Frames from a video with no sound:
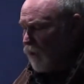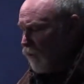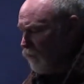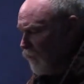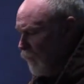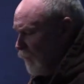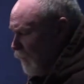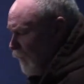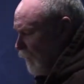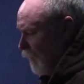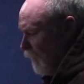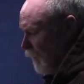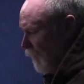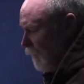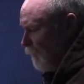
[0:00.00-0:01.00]
out,
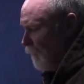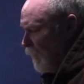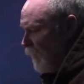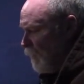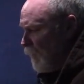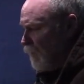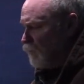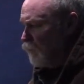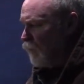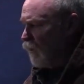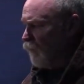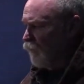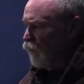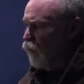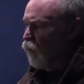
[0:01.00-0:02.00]
and that's where
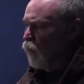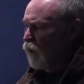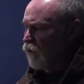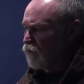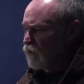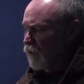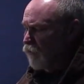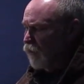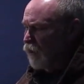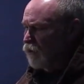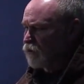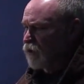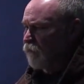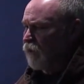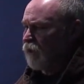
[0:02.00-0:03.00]
our fuel water
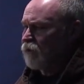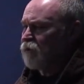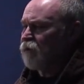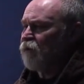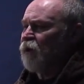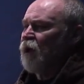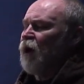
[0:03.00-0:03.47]
separators come in too.